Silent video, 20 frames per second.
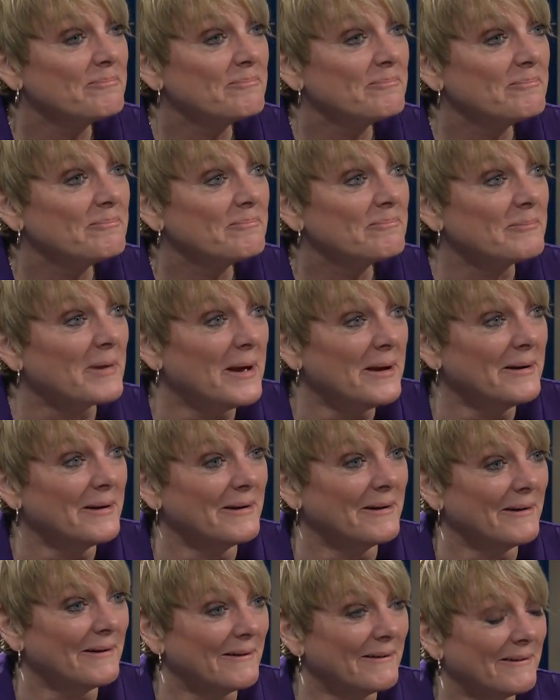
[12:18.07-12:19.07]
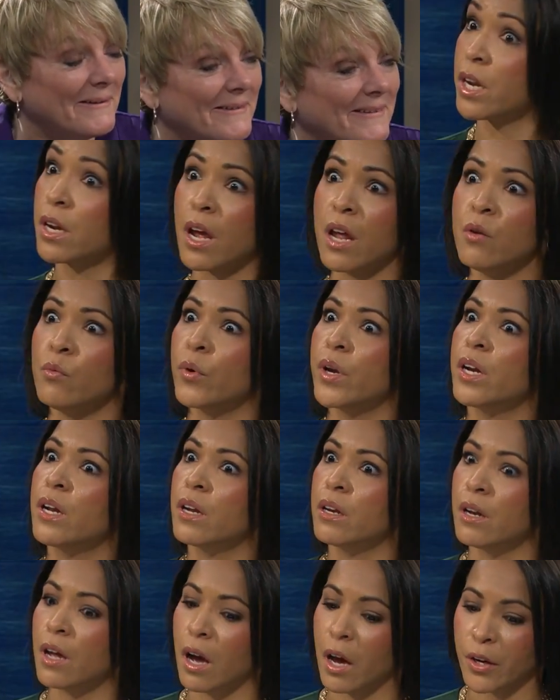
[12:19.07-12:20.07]
Yeah, and
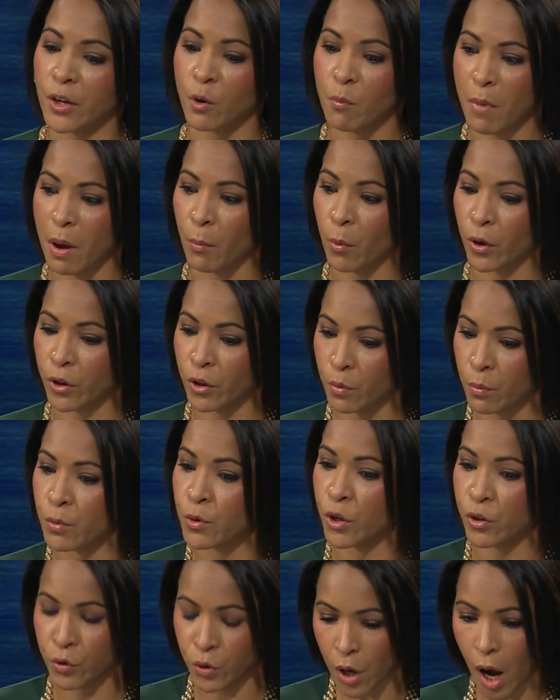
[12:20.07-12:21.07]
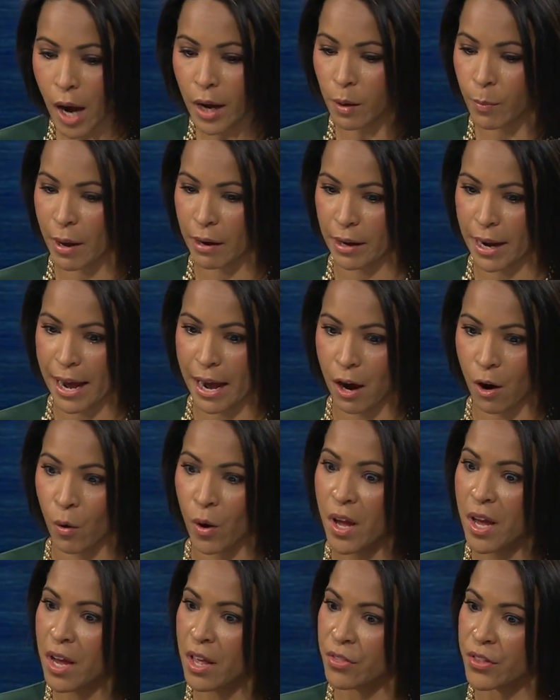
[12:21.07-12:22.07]
reading your memoir, you talk about
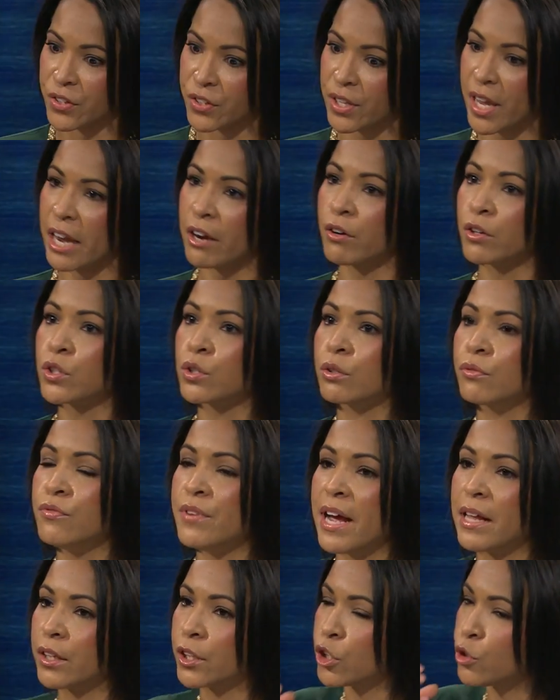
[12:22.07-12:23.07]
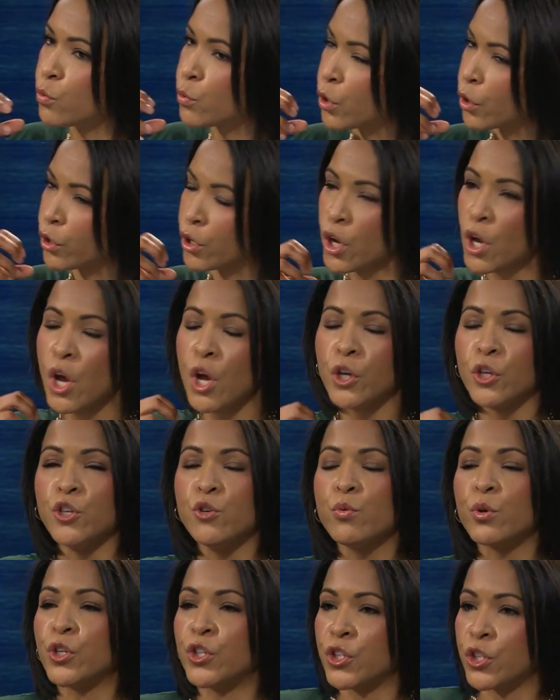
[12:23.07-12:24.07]
how this character of Nellie, you
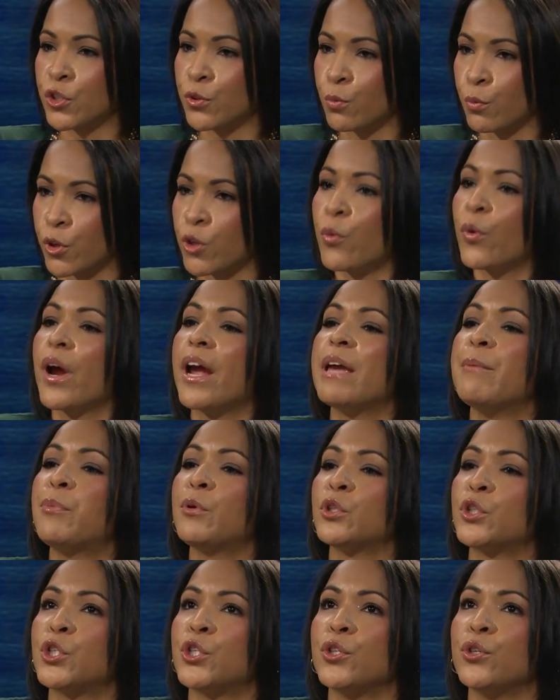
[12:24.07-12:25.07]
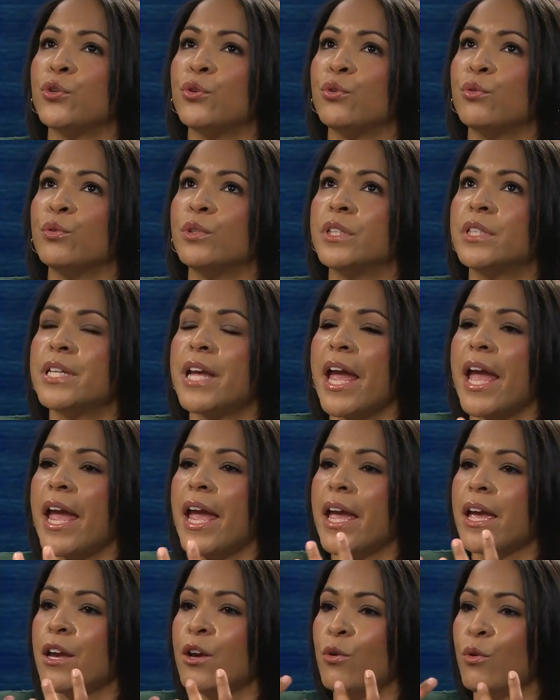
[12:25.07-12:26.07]
were able to
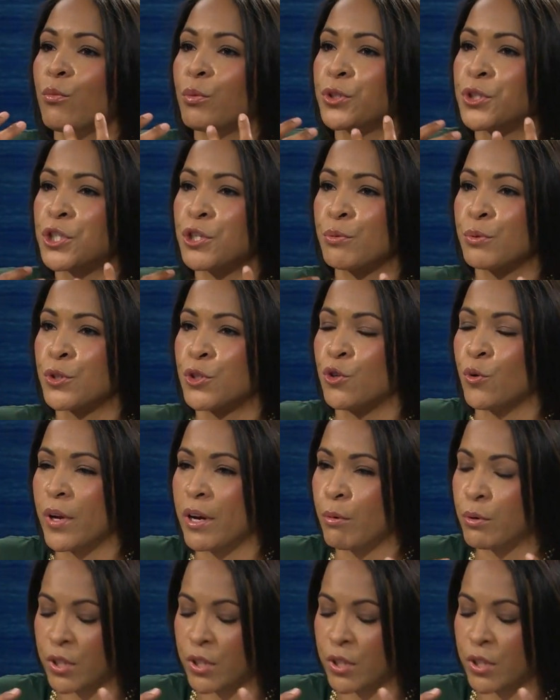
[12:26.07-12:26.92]
take what she was doing.